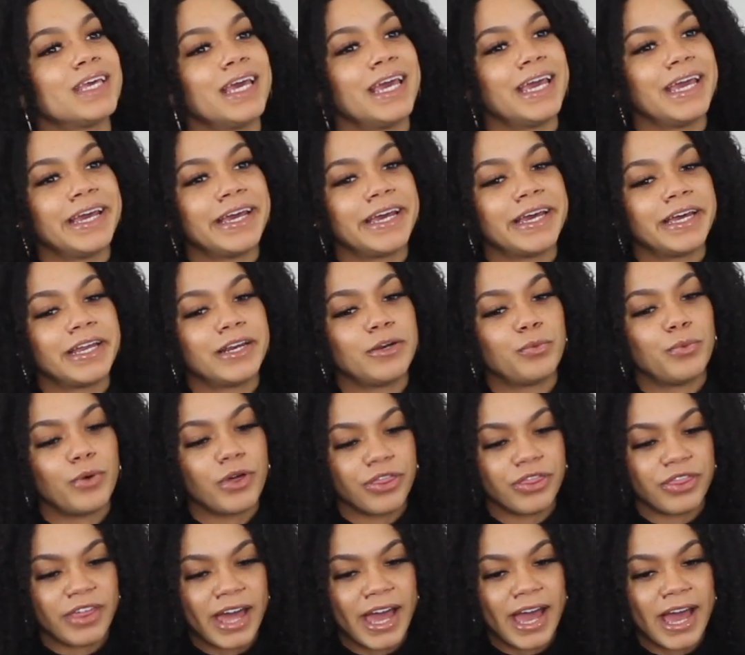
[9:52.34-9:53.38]
And
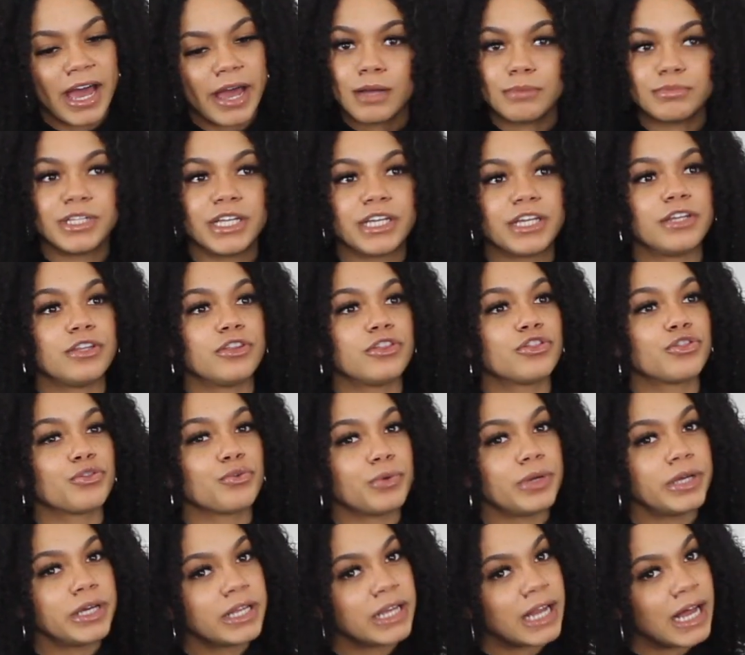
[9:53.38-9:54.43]
with that, I'm taking
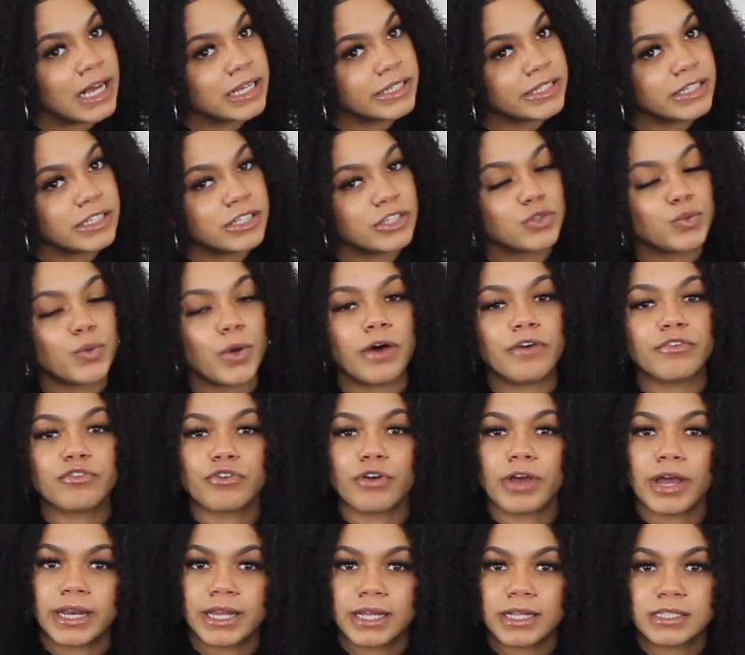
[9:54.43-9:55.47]
3 classes, 12
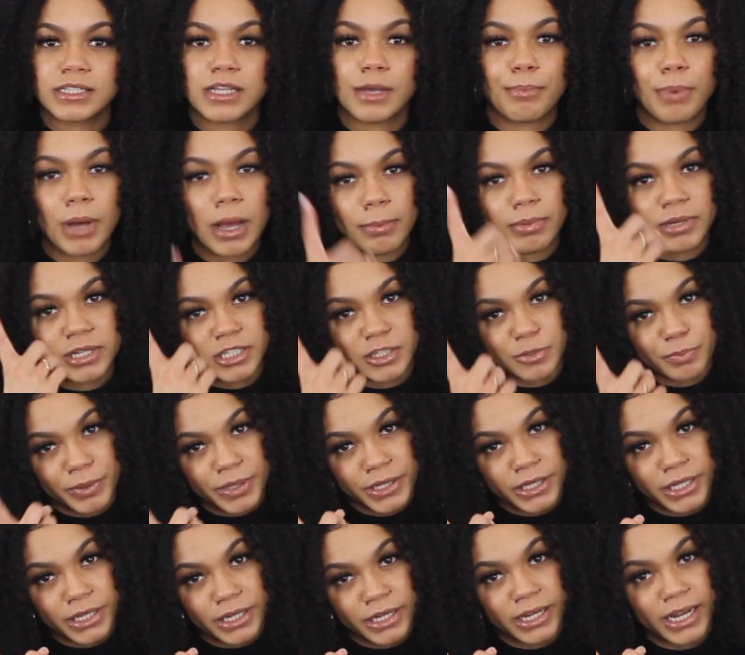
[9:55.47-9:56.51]
credits, a public
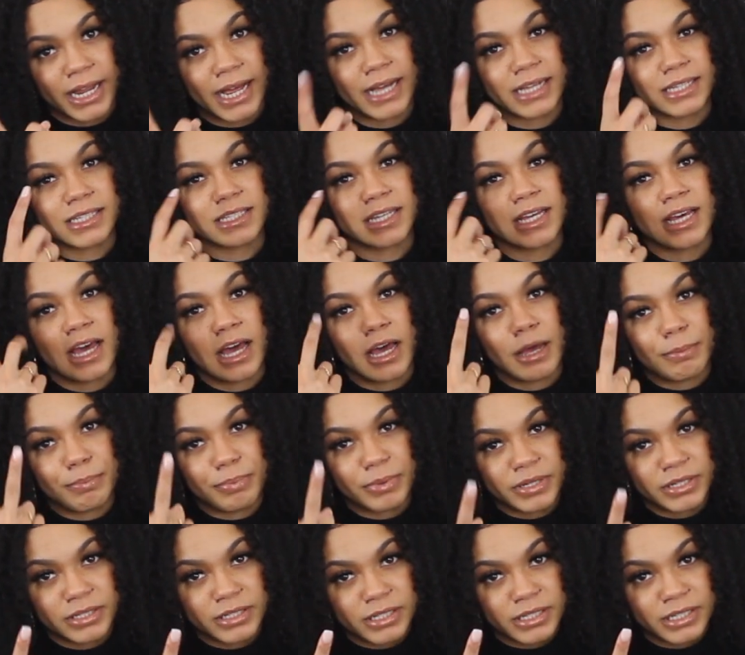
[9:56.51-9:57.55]
speaking class, a
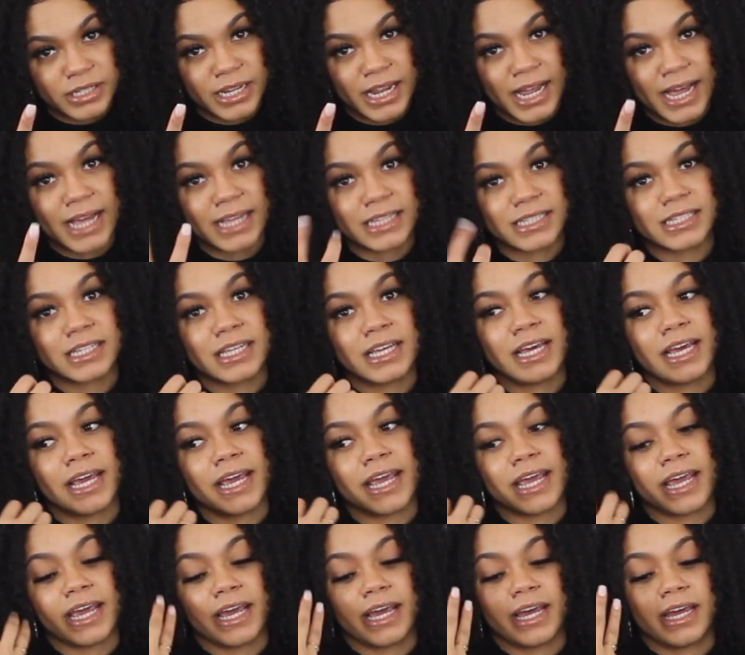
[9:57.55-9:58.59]
business class,
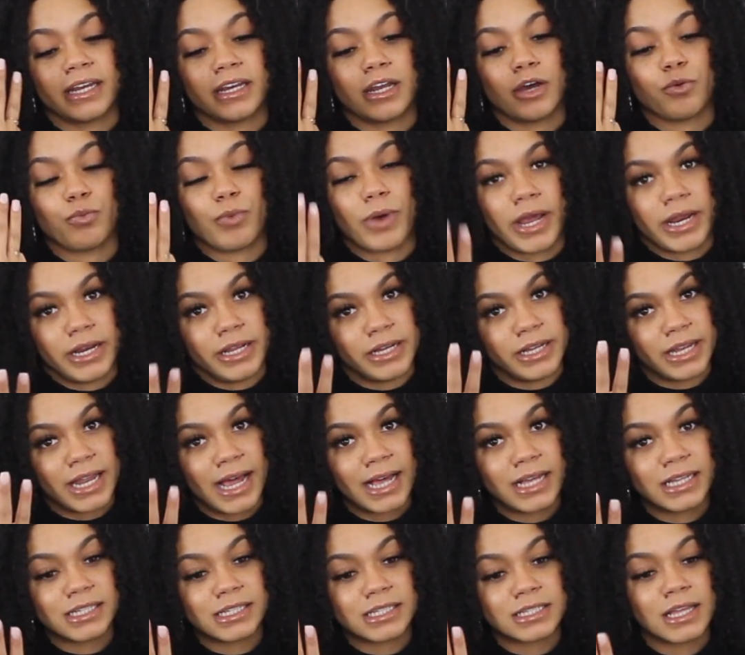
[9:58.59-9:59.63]
and a writing
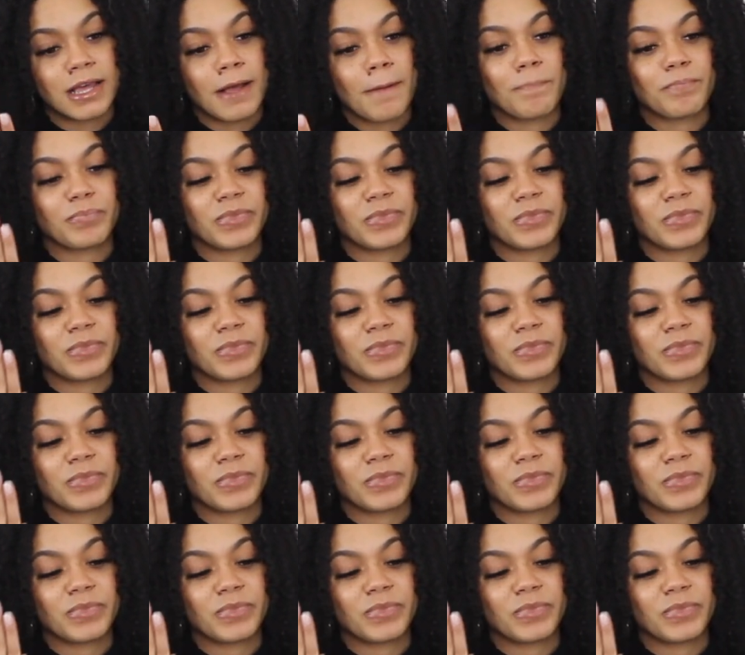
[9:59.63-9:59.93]
class.